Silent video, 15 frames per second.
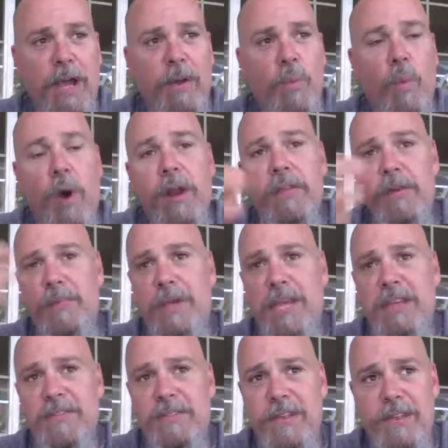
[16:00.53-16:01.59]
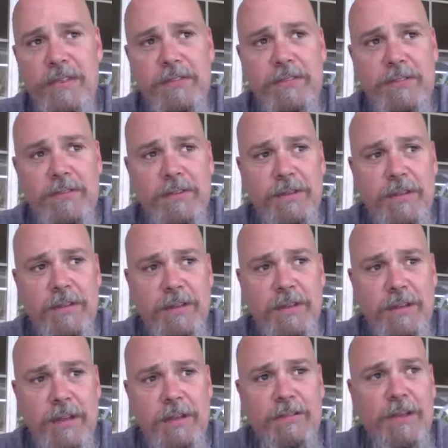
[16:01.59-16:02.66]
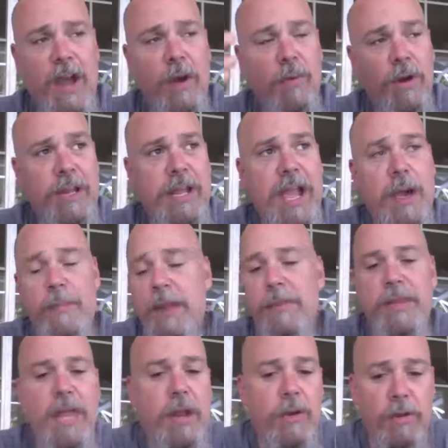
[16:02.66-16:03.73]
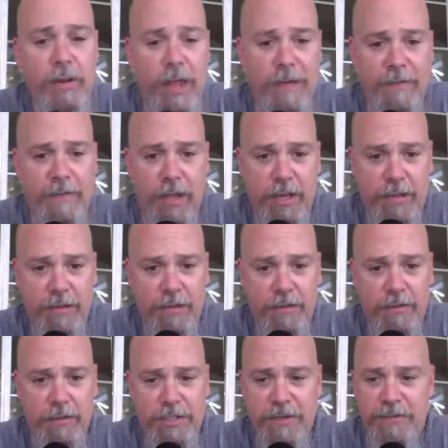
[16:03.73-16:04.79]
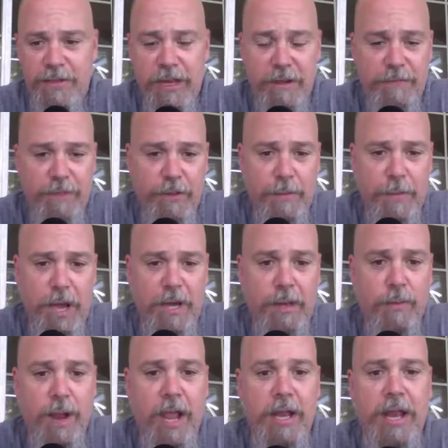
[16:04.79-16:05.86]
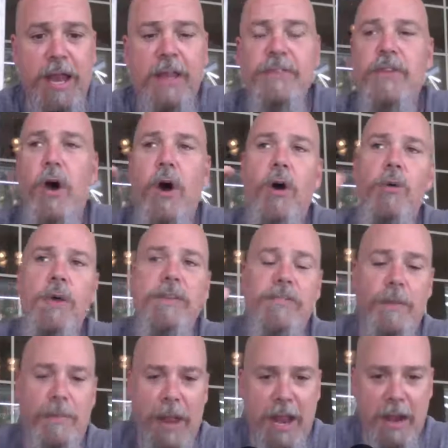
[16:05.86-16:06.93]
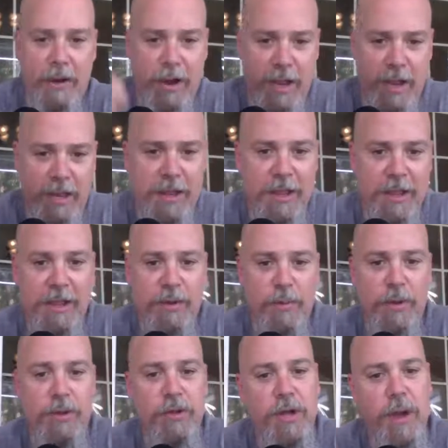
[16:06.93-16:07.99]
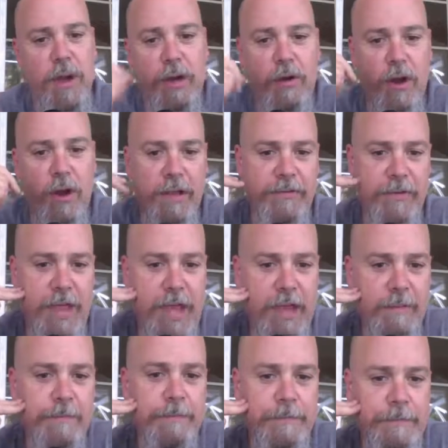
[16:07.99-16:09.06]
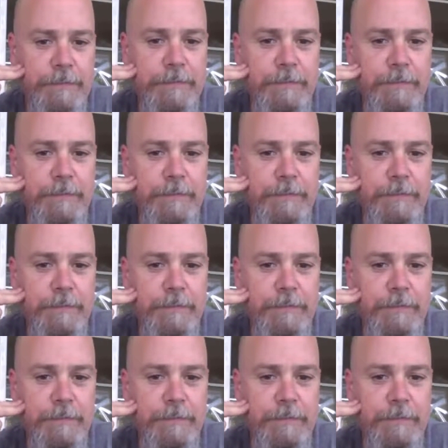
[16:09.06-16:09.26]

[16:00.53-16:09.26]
But one of the pieces is not working out. Maybe they don't love it. They're just in it for the money, right? And it's always apparent when you come across that.